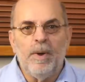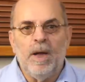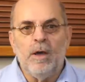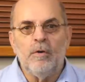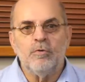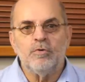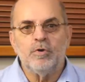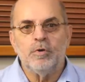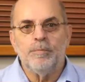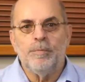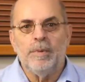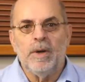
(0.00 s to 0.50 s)

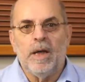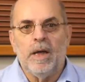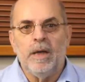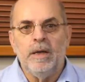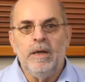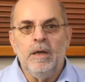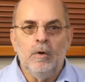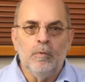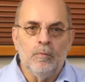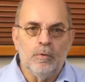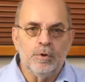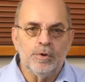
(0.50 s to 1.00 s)
power
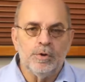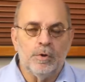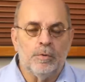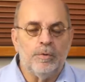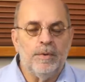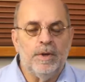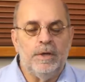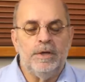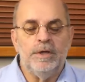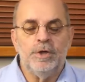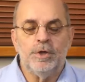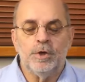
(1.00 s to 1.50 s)
supply was
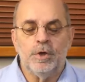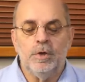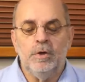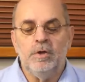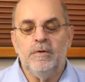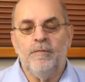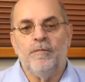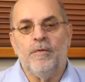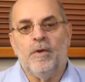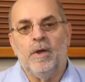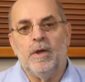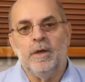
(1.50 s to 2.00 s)
already
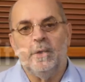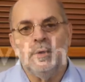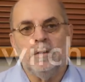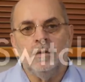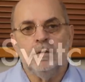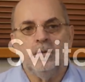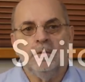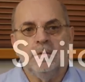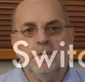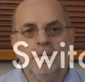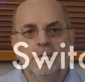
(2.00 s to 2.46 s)
certified.